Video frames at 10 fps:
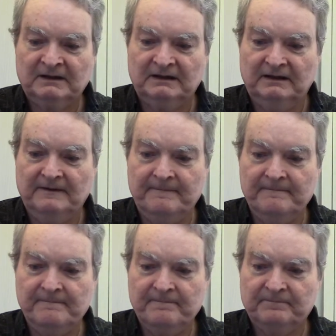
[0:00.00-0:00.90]
Um,
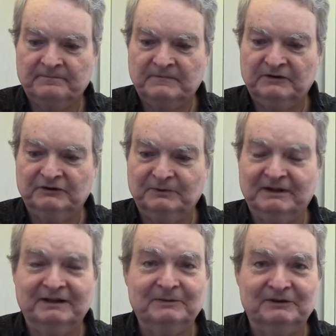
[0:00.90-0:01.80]

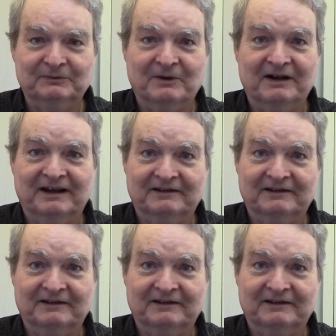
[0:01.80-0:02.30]
Squiggy was walking